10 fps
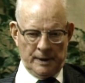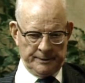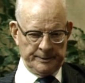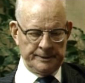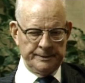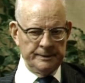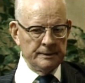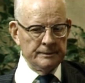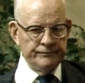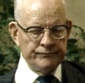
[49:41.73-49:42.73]
as we see
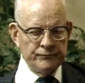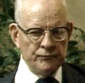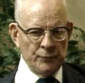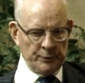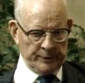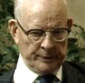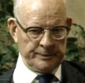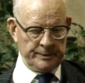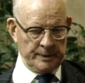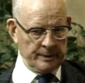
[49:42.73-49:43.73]
it, the
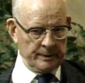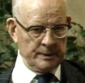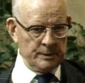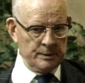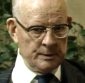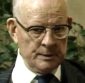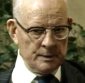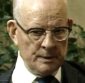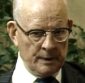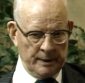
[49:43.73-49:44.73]
results are
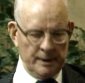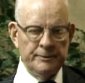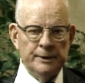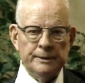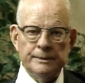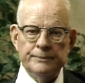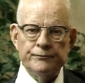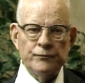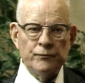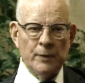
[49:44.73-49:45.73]
obvious.
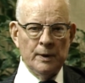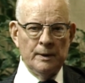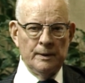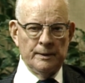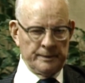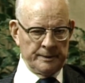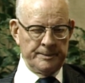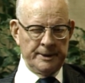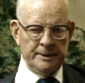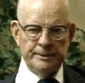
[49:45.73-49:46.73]
They're in the
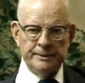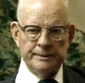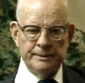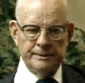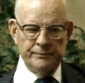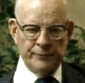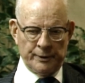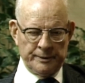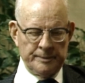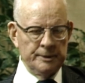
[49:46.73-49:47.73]
papers.
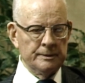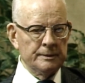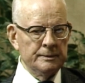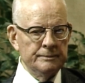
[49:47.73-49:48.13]
They're in the books.